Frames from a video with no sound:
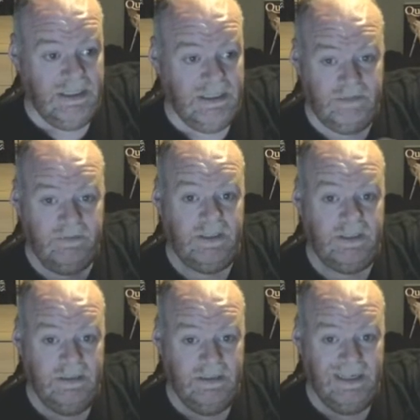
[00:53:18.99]

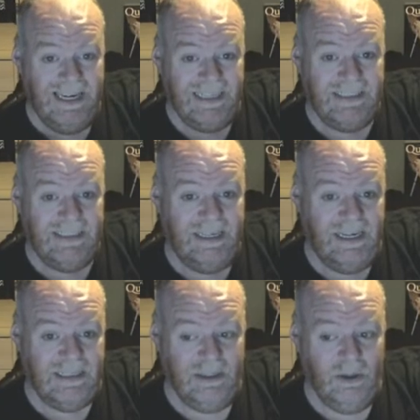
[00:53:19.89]
Yiffy had
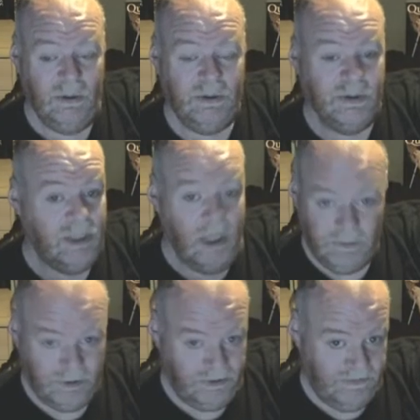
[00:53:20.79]
an audio
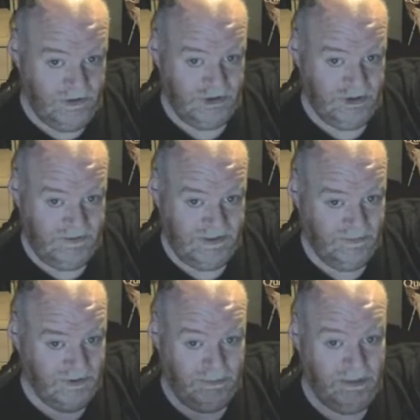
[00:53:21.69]
commentary version of it,
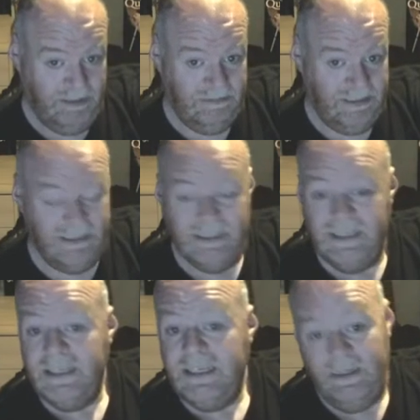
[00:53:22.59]
which apparently
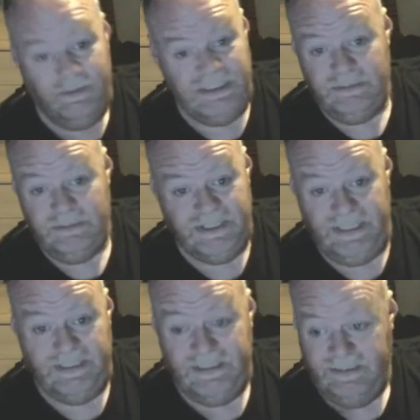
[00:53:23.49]
it was his
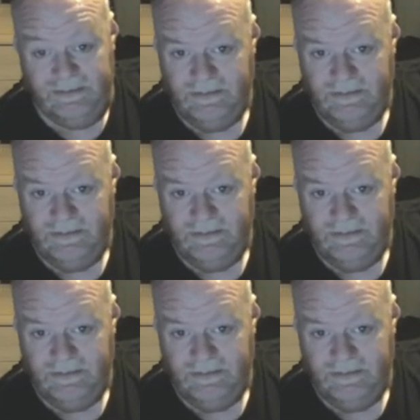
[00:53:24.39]
mistake.